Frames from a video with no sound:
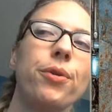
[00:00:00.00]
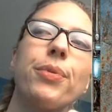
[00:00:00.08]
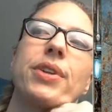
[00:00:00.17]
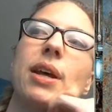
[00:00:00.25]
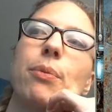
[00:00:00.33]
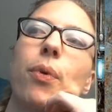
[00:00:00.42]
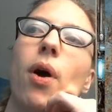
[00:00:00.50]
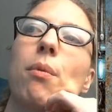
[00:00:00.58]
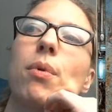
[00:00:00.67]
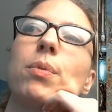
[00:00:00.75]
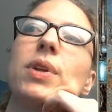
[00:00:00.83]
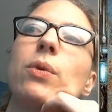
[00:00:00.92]
but they
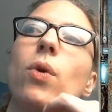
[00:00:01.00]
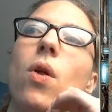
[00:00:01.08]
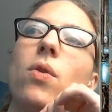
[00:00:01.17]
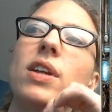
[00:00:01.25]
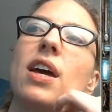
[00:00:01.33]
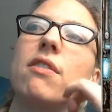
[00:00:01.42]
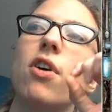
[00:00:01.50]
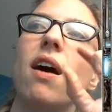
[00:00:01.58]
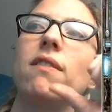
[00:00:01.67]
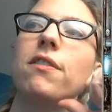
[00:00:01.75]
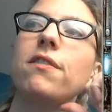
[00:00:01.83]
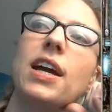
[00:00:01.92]
probably will only ever
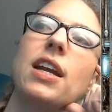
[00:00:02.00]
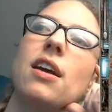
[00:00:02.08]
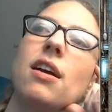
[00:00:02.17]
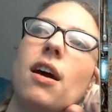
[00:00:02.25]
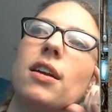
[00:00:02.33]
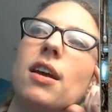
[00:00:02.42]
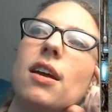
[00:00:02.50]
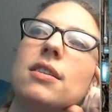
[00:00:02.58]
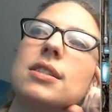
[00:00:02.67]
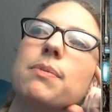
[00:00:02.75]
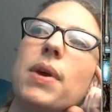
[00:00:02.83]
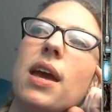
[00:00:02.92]
have a finite
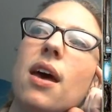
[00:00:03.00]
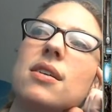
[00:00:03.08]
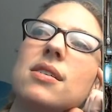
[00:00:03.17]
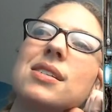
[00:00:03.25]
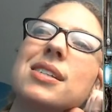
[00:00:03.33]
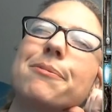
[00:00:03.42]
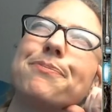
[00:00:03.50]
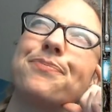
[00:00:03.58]
audience because